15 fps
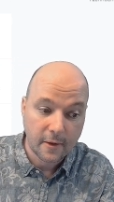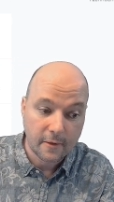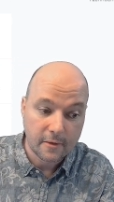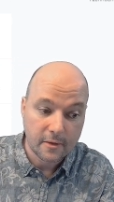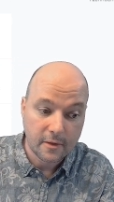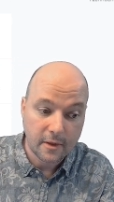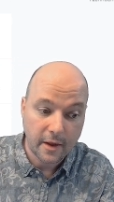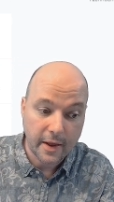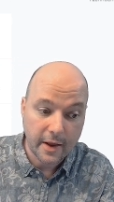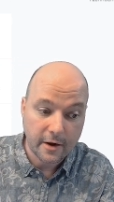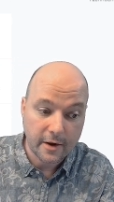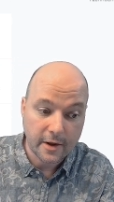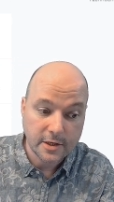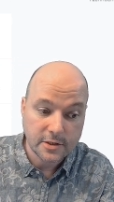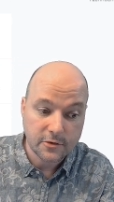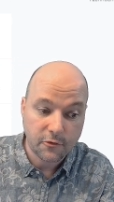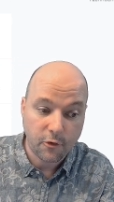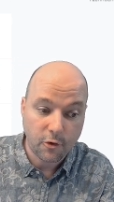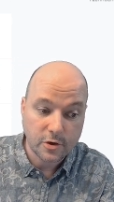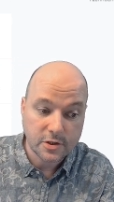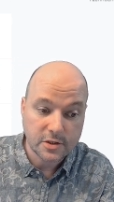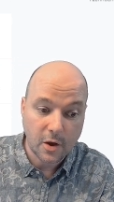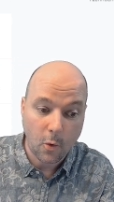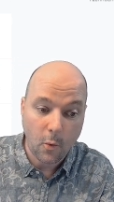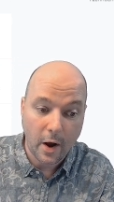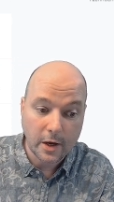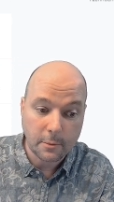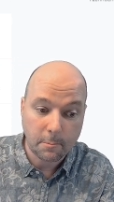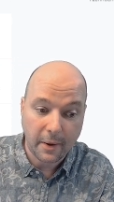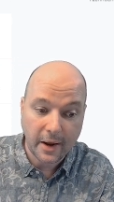there is first a
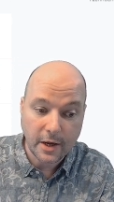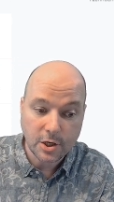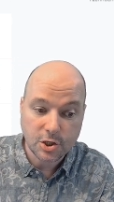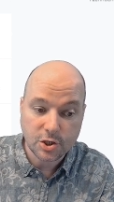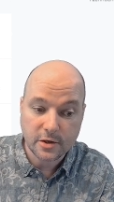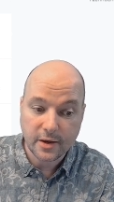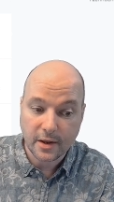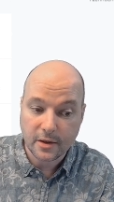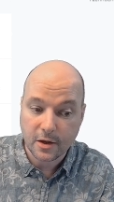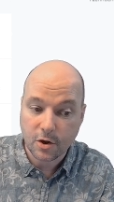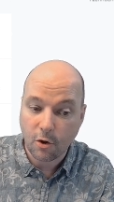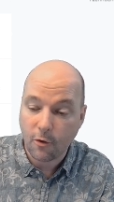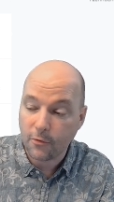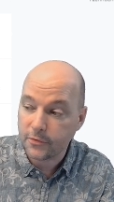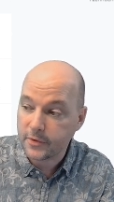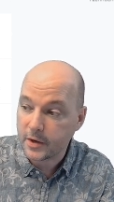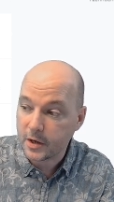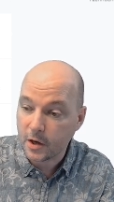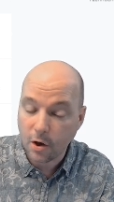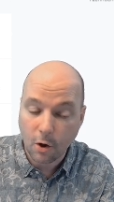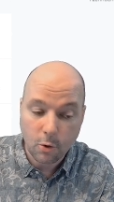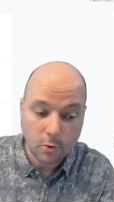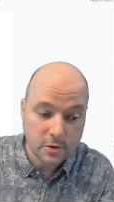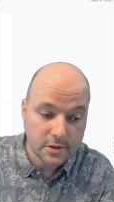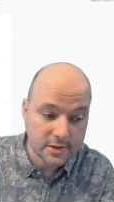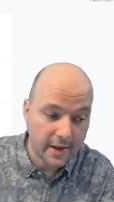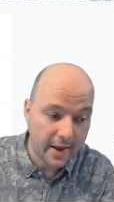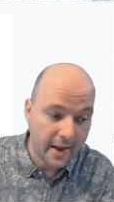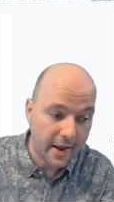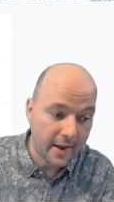white page, then the content loads,
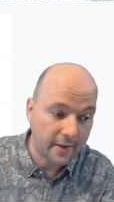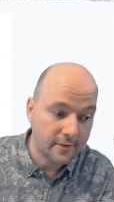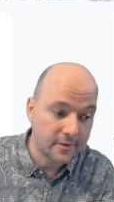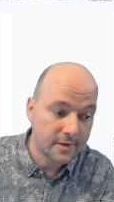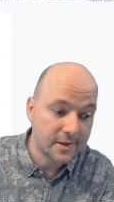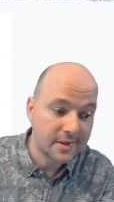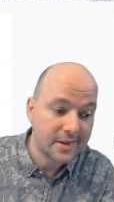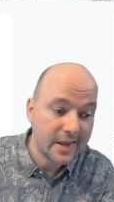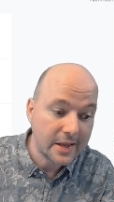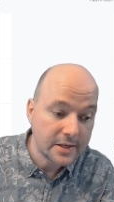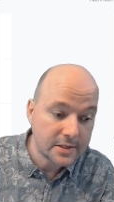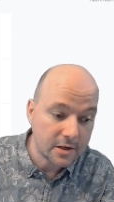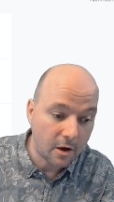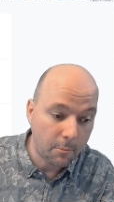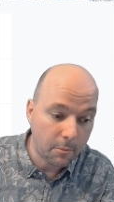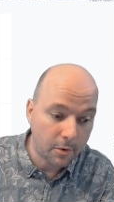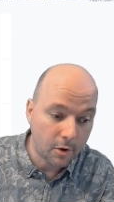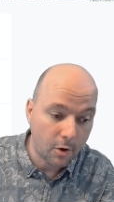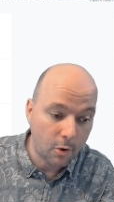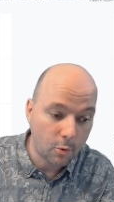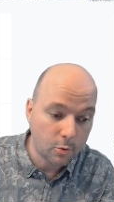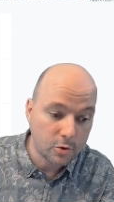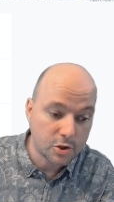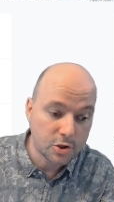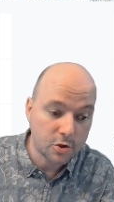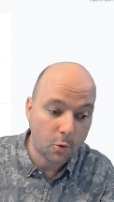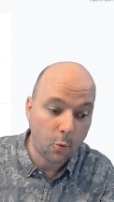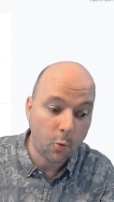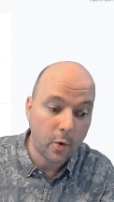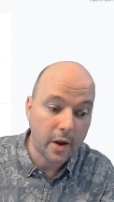and this approach
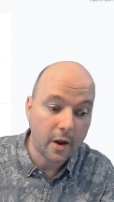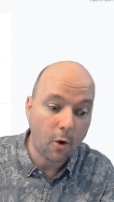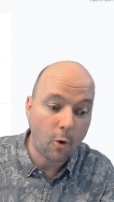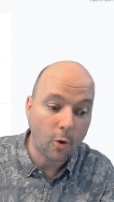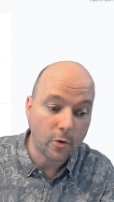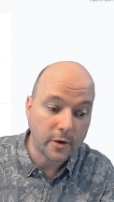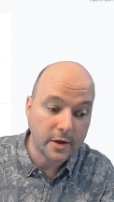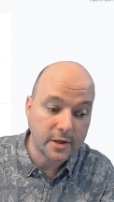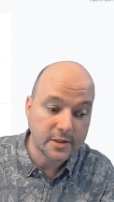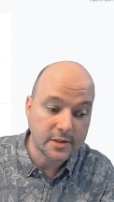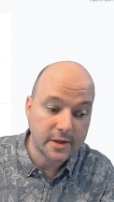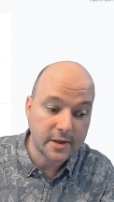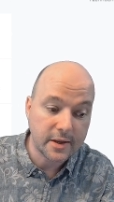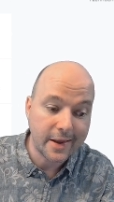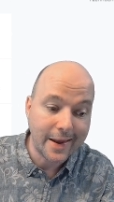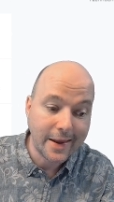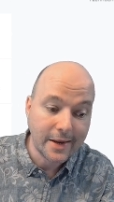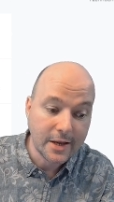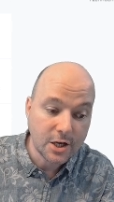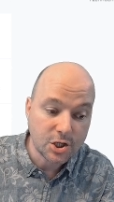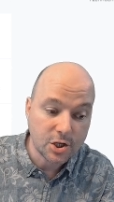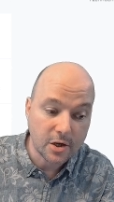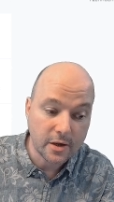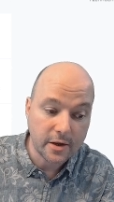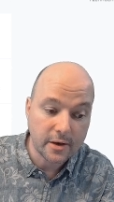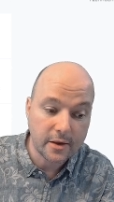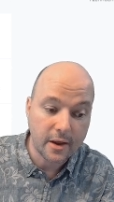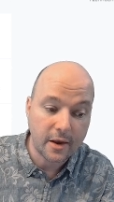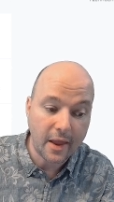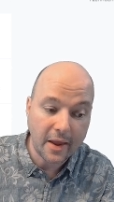we already see initially
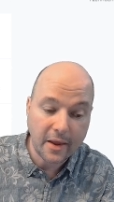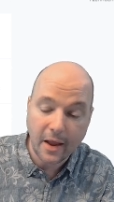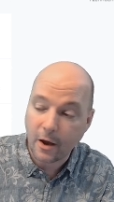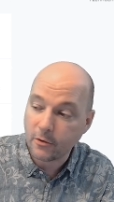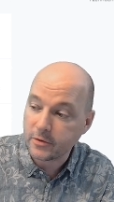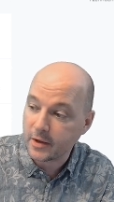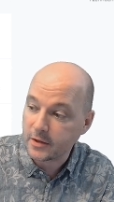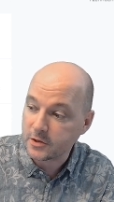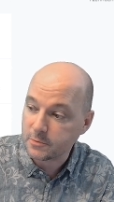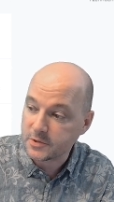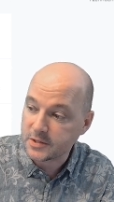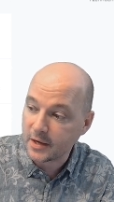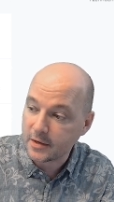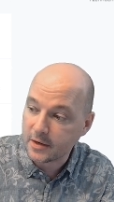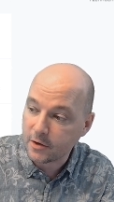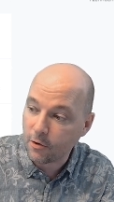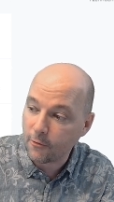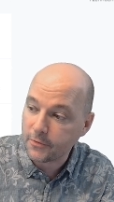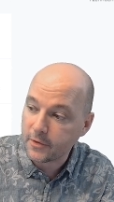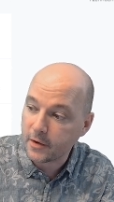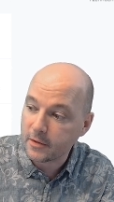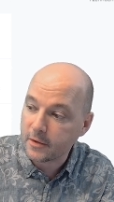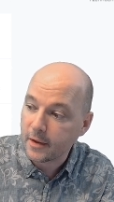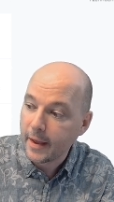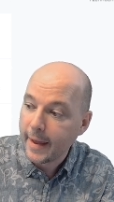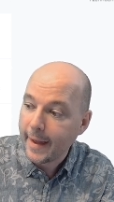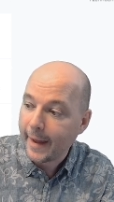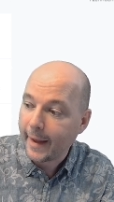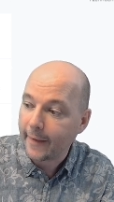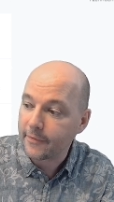the layout and some static content,
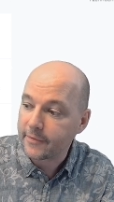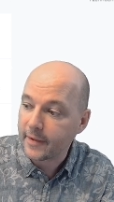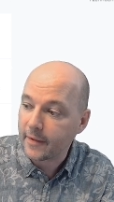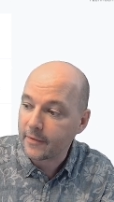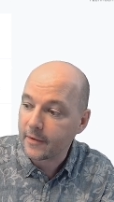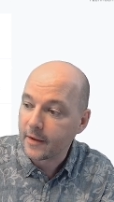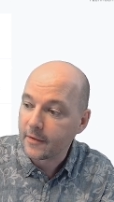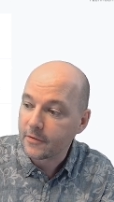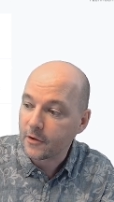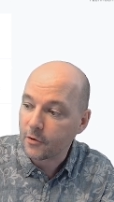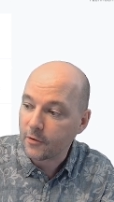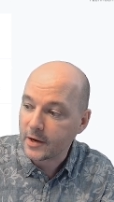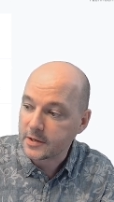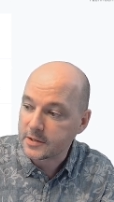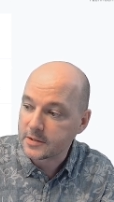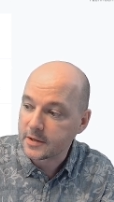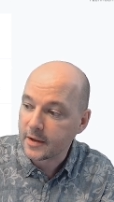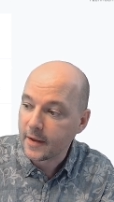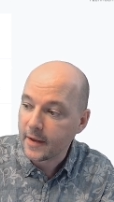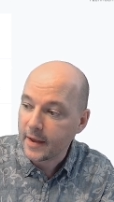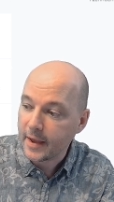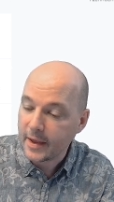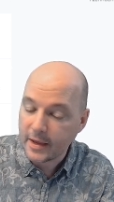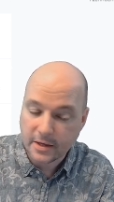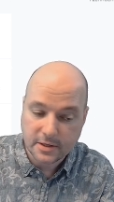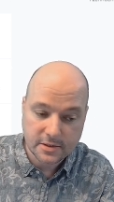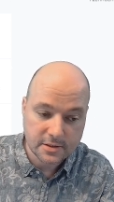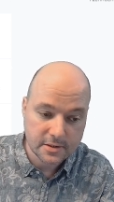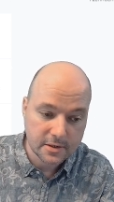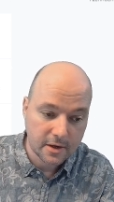and then the rest
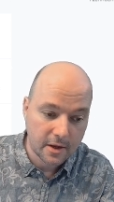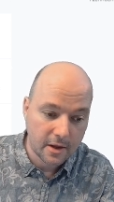is